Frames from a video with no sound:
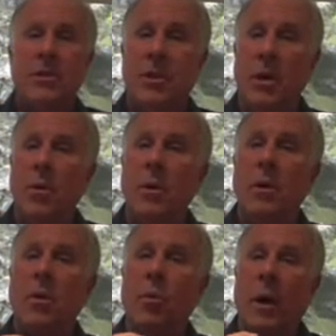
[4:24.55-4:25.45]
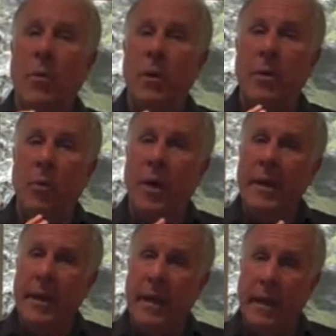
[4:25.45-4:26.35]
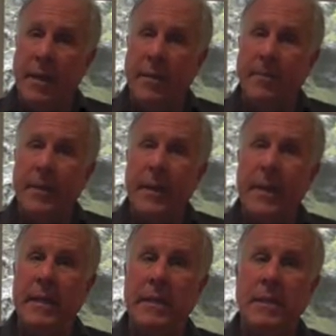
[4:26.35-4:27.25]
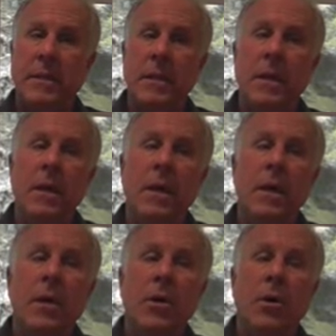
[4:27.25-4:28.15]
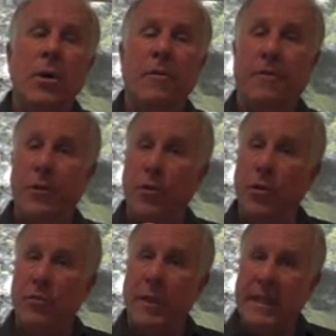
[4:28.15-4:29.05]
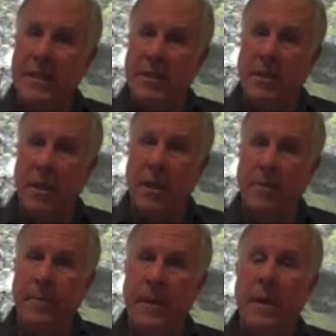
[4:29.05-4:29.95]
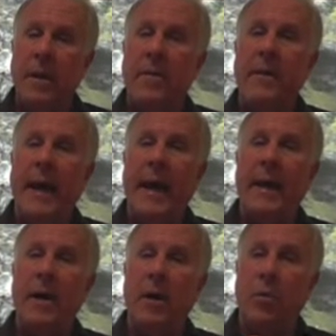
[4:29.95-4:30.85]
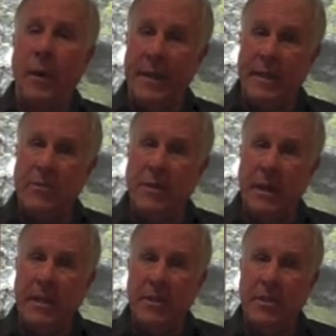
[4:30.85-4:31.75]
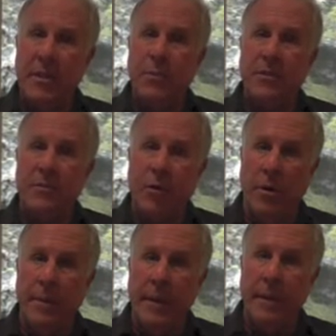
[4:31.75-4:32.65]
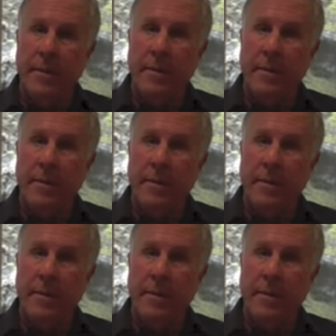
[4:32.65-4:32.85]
So what we want here is for you to register that when this relationship was forming,